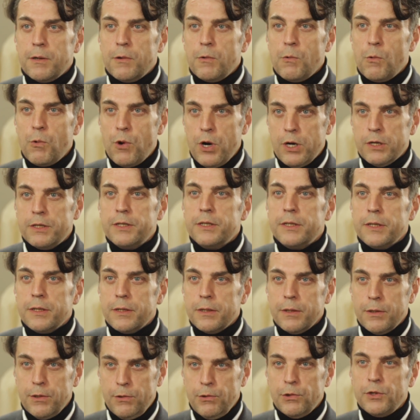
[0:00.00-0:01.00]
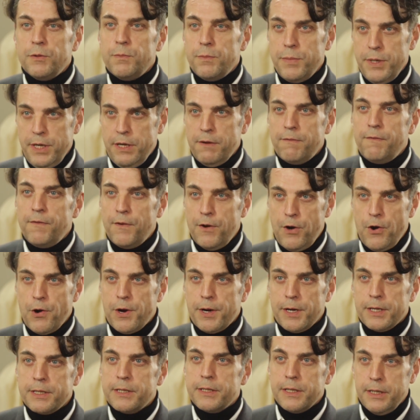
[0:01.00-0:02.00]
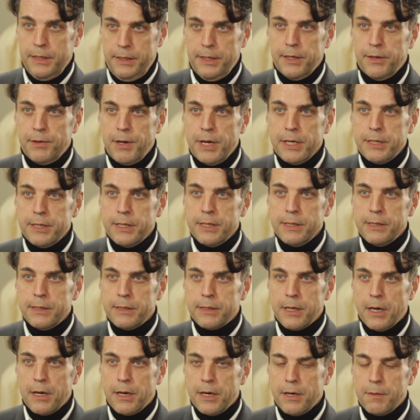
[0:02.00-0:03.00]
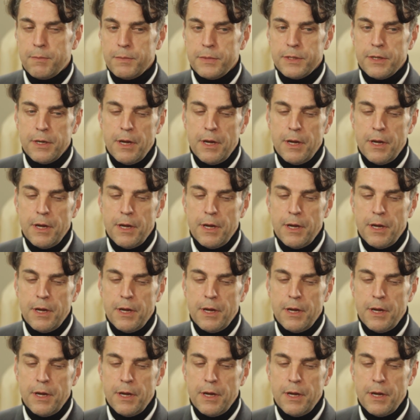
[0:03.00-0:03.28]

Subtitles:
what could be Florence in the Renaissance times.